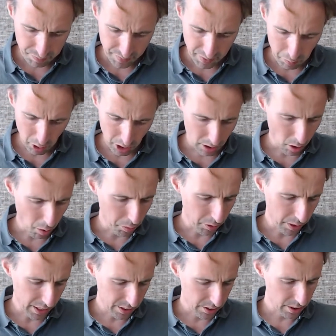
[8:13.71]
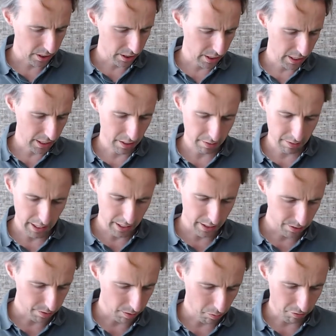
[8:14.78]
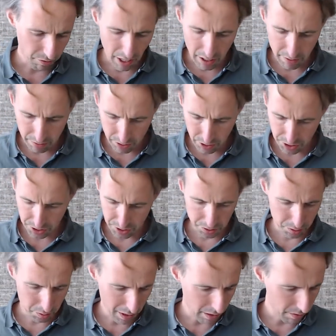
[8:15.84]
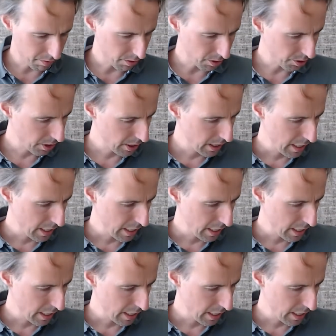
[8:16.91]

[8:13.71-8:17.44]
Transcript: But it operates in a range from 5 volt to 12 volt.